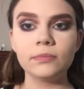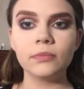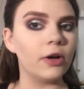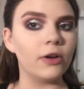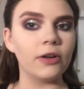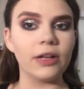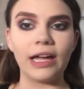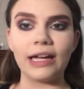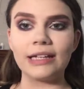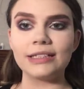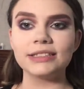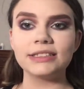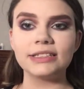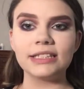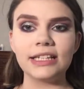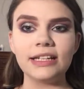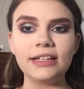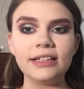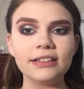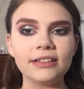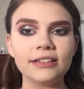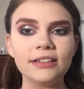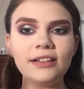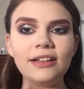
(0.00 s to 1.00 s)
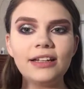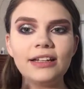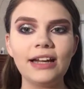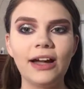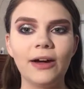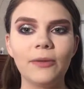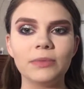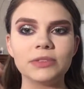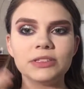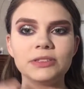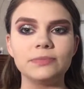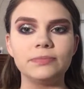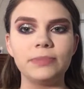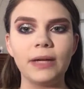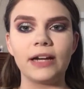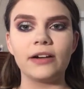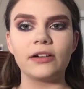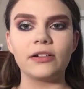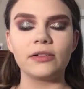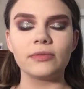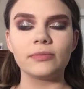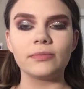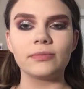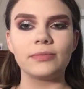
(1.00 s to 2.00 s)
Oh yeah, see? Look at how much
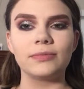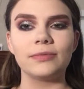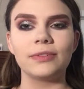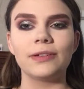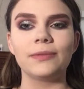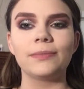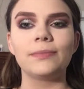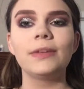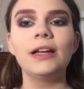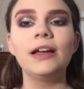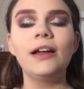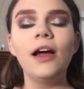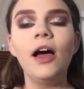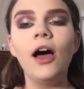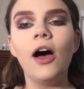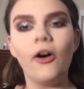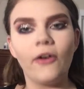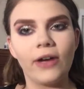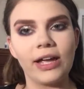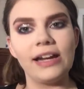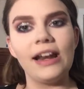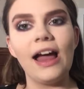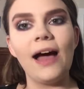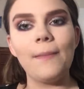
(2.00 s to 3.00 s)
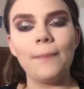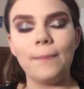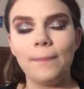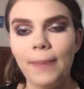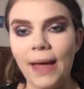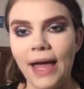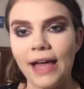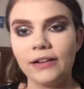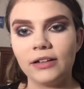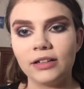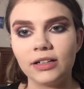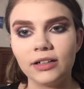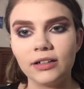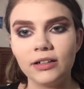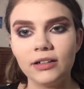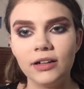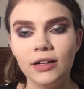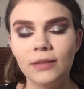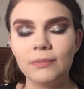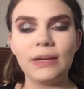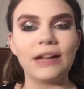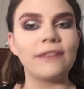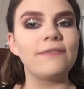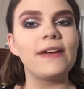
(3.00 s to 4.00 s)
better, well, okay, not better.
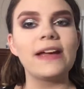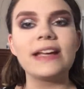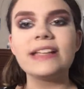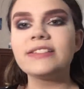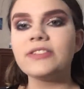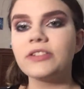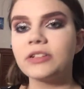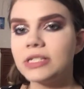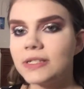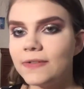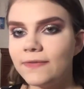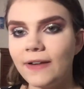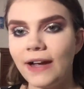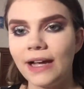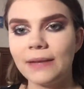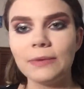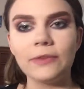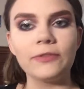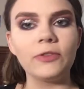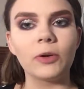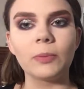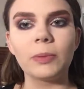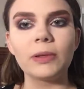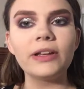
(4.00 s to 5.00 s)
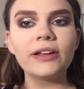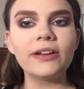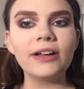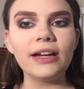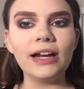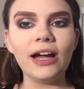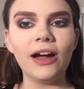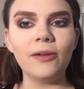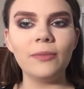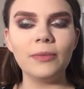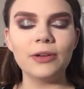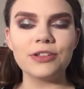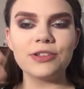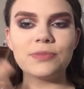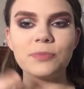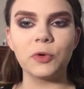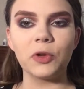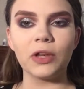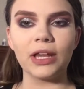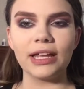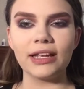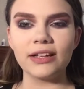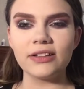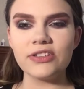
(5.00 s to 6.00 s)
My face looks fine before, but look at how much
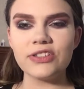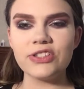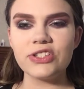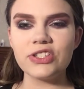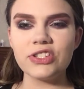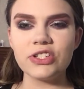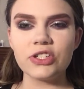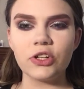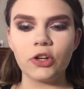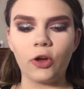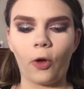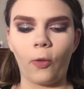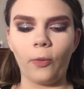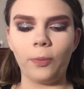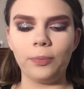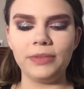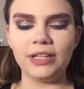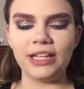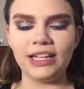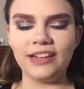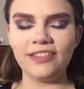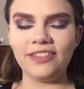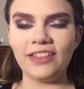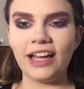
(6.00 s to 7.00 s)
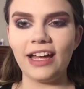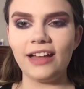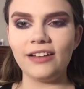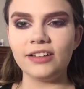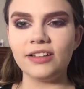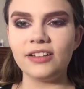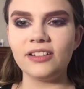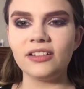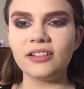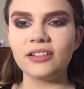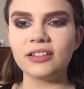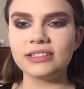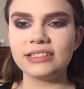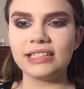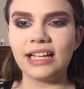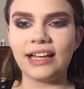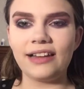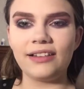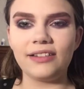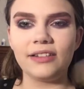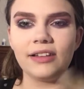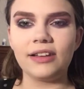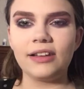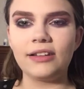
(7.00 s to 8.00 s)
more like sculpted that looks. I
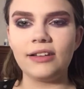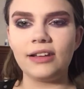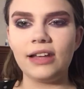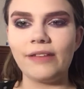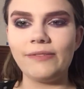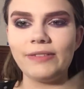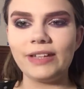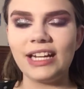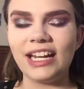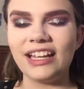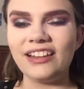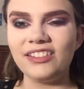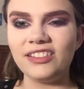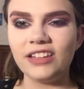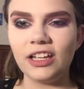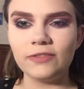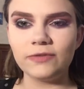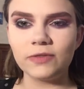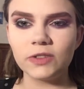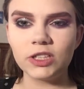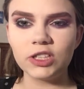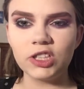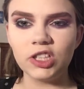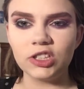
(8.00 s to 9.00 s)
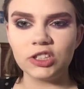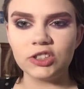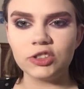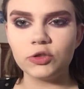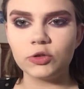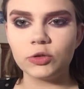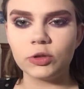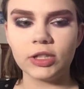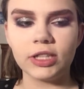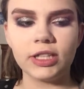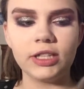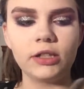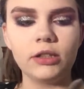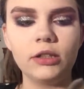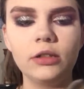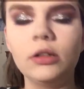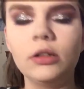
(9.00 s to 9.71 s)
love it. I love contouring.